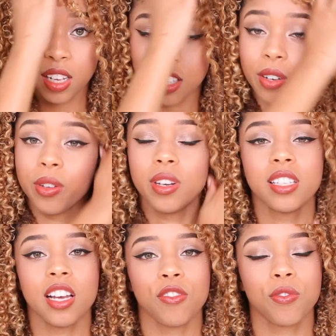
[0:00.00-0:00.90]
So you
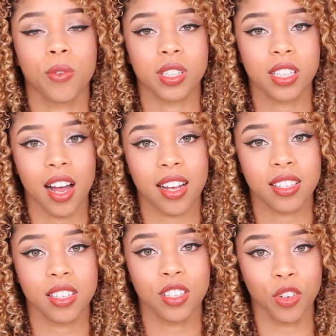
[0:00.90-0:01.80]
need to have 4
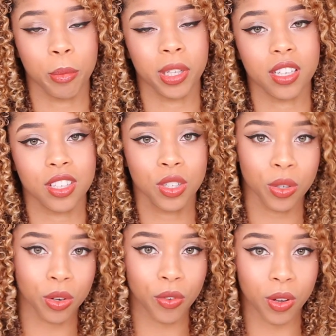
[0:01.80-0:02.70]
classes from at least
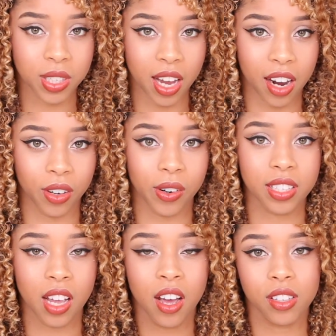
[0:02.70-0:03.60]
2 of those
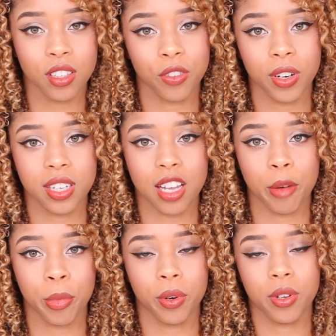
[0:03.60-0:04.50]
categories. So for
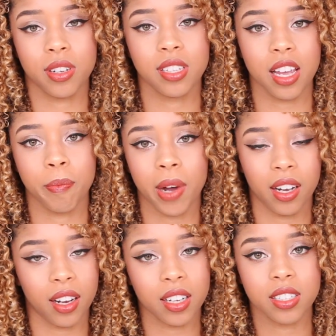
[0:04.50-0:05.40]
example, you could take
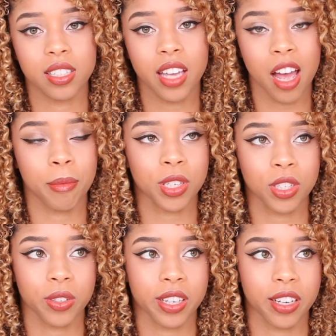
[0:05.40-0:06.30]
biology,
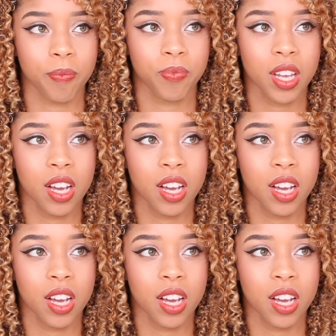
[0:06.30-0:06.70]
chemistry,